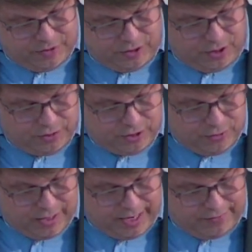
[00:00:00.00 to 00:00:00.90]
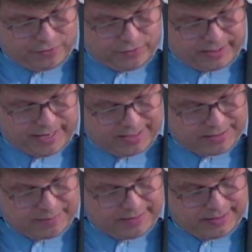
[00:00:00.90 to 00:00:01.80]
She also gave to her
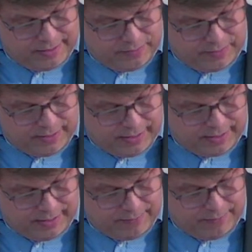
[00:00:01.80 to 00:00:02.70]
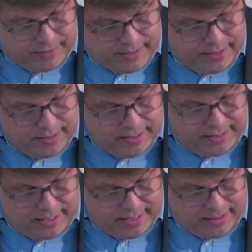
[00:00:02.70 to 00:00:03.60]
husband with her, and
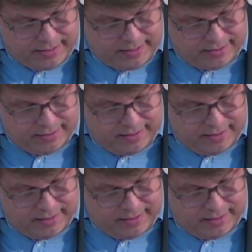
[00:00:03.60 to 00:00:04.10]
he ate.